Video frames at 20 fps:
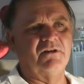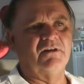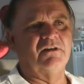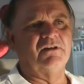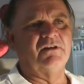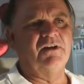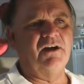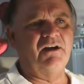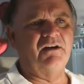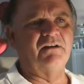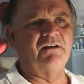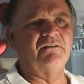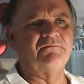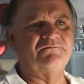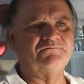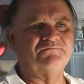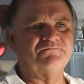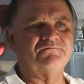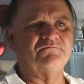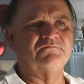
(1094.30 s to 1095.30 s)
Yeah,
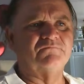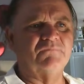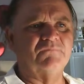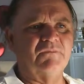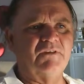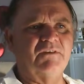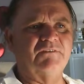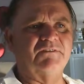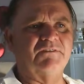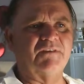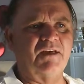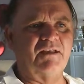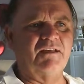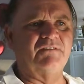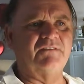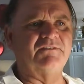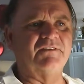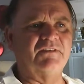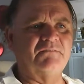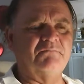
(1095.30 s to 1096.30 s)

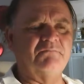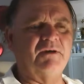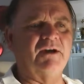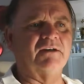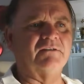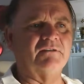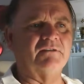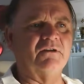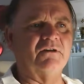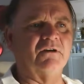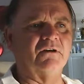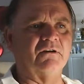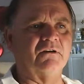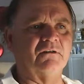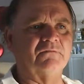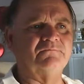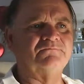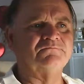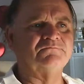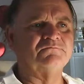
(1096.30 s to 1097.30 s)
it's impacted her.
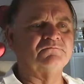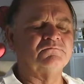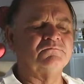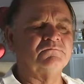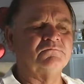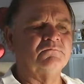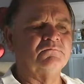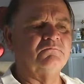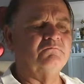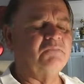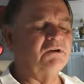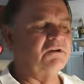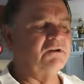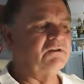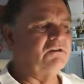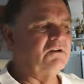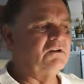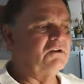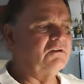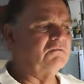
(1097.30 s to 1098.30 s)
But
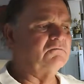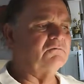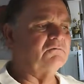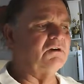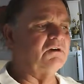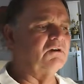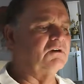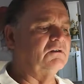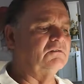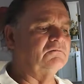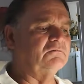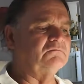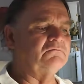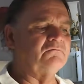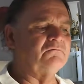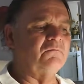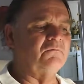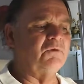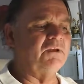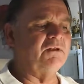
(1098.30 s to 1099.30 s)
we
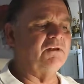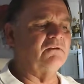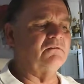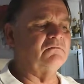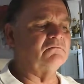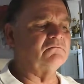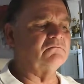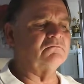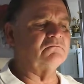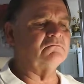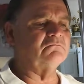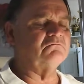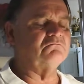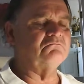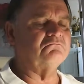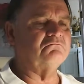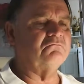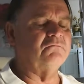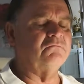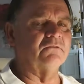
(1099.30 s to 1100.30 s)
don't.
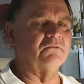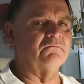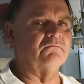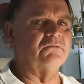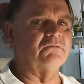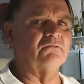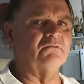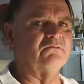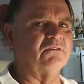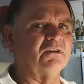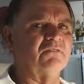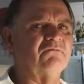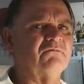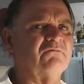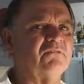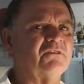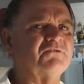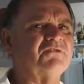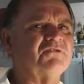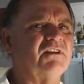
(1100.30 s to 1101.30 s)

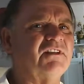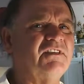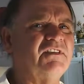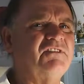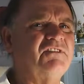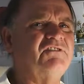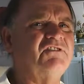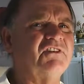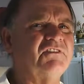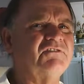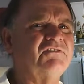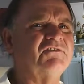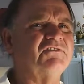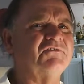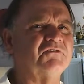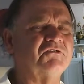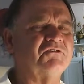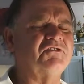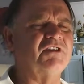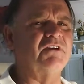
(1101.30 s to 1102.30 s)
We're trying to get justice
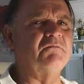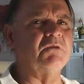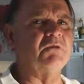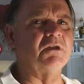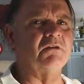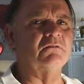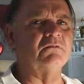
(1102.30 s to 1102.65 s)
for Timmy.